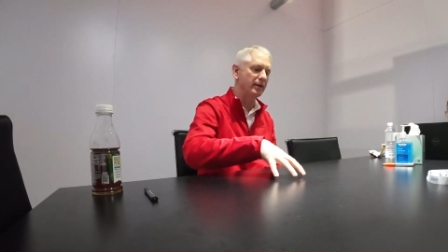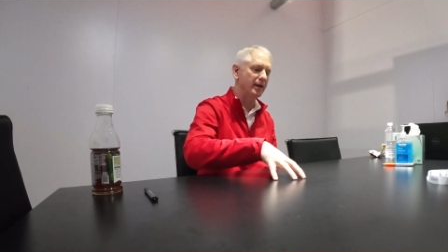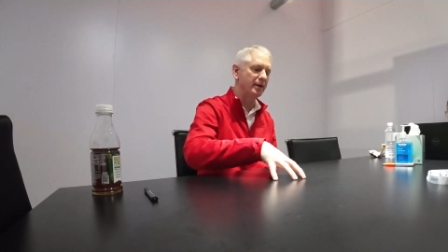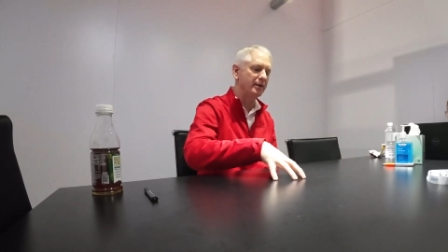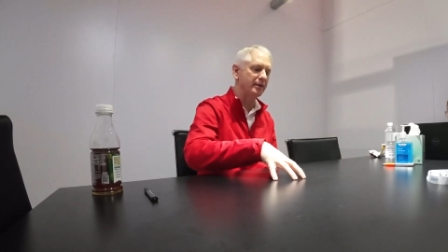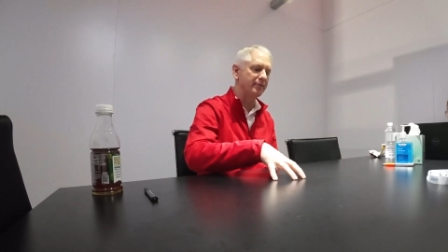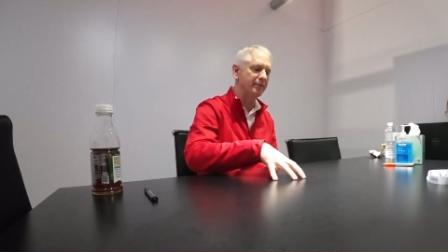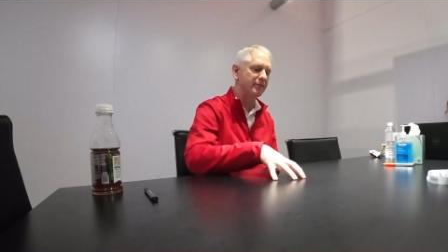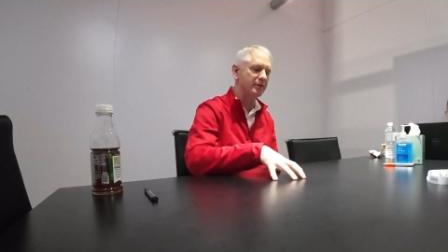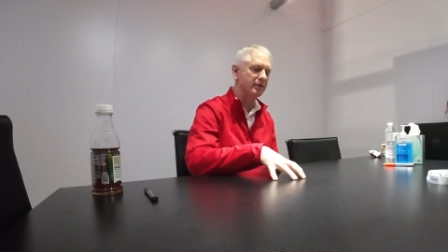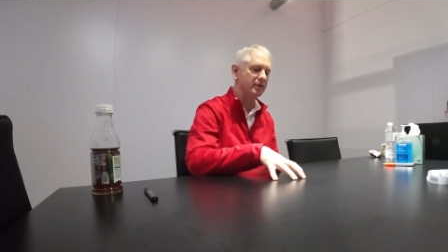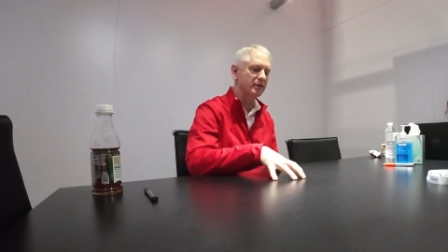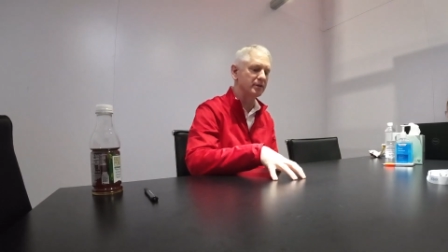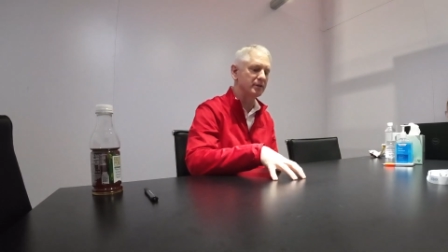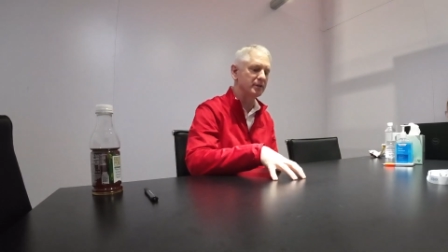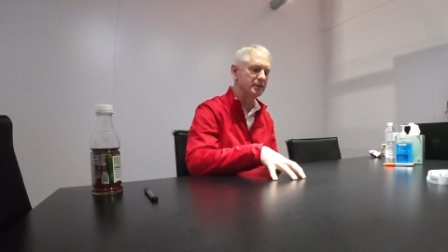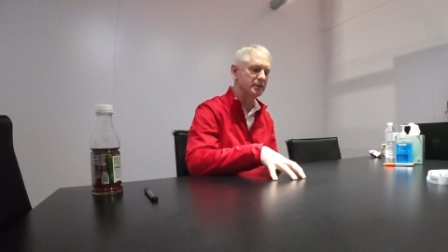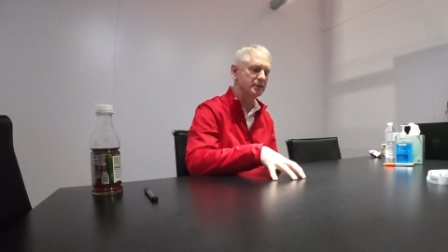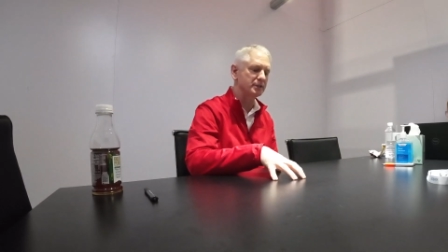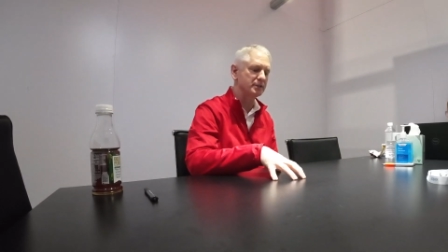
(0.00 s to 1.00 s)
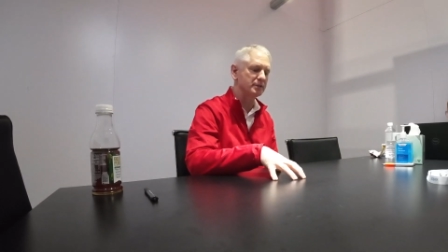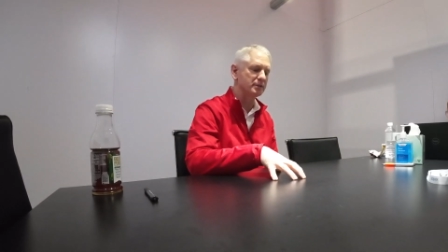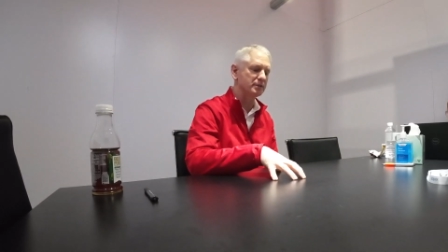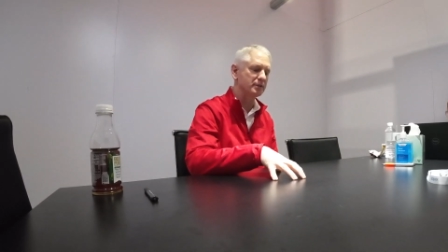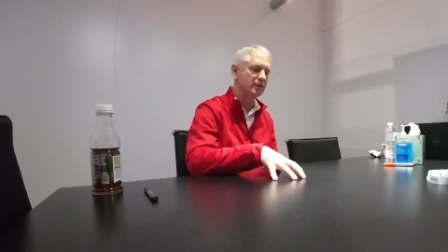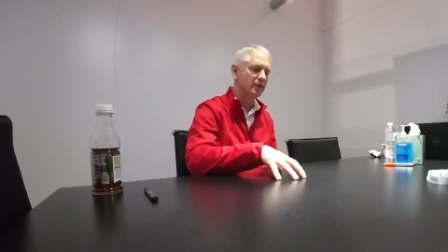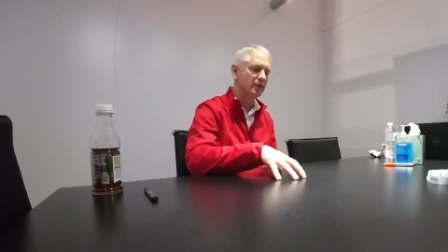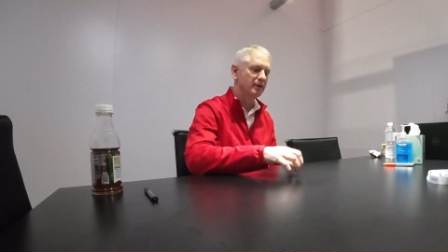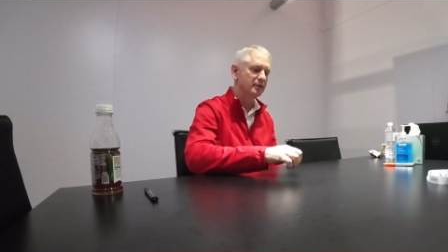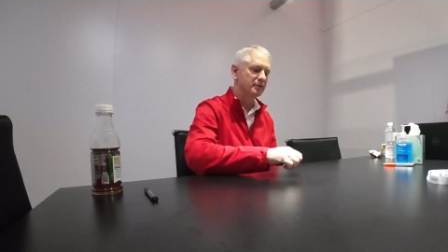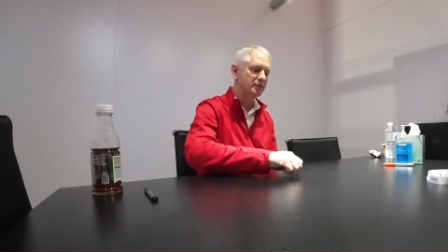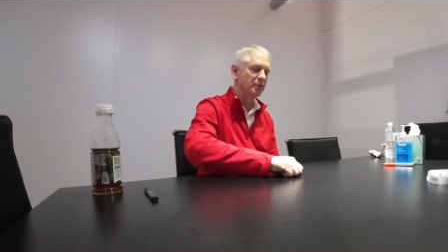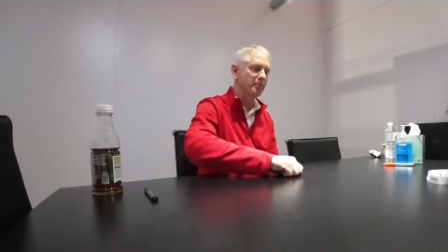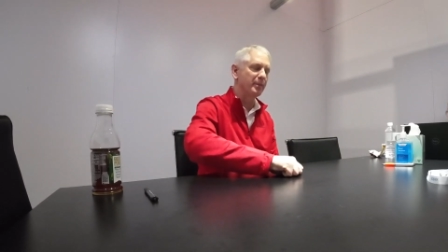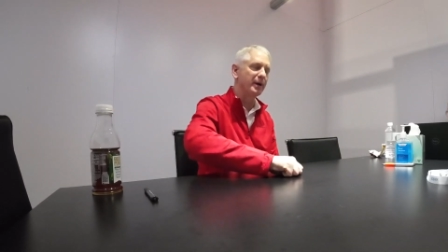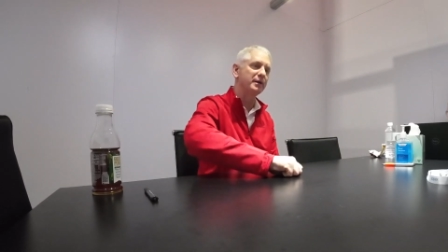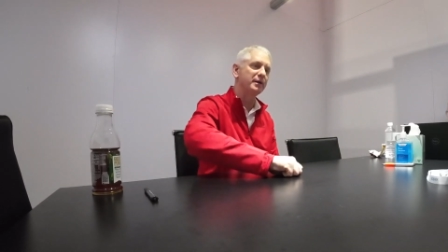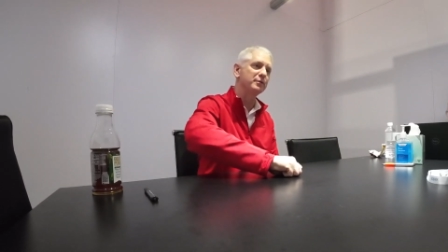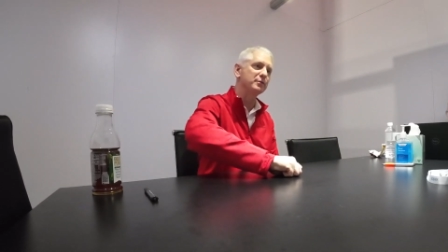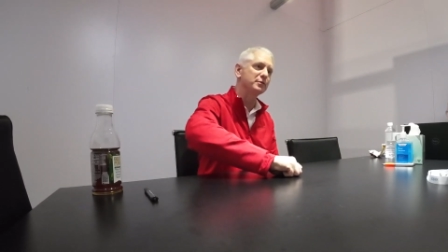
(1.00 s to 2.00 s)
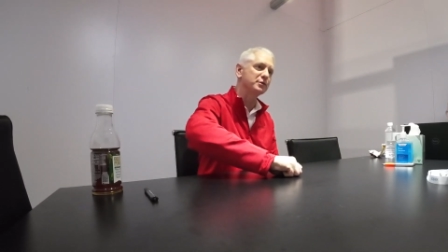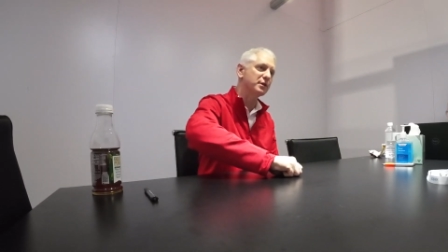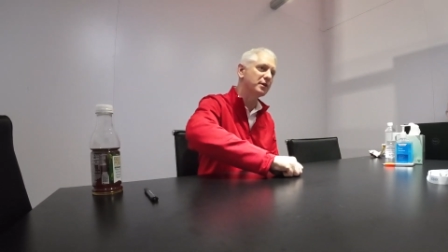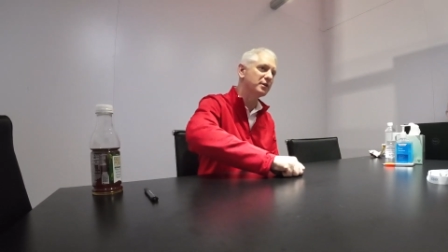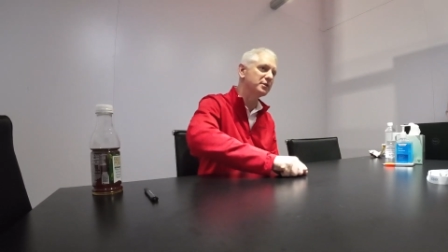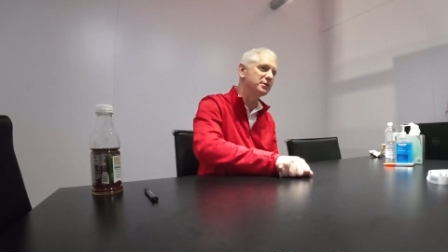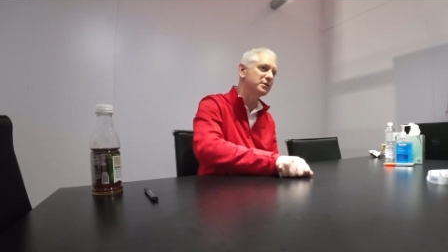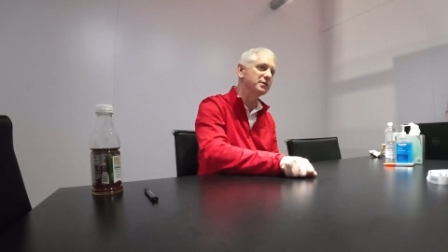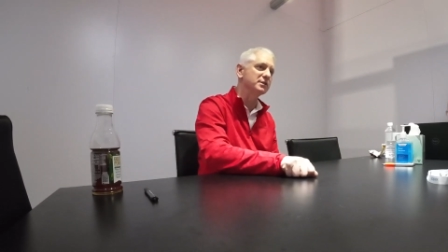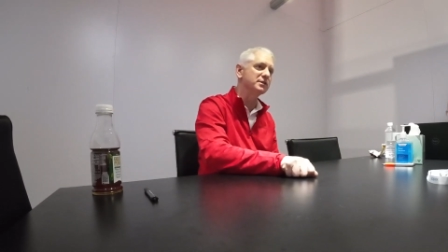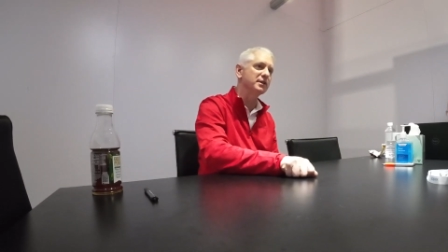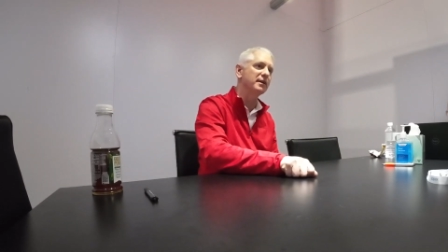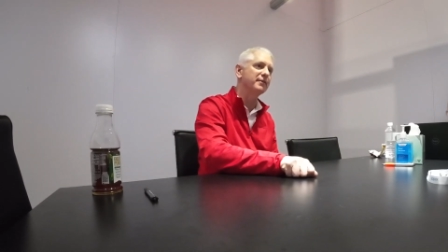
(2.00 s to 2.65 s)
on a lot of different conditions. So the manual charger, you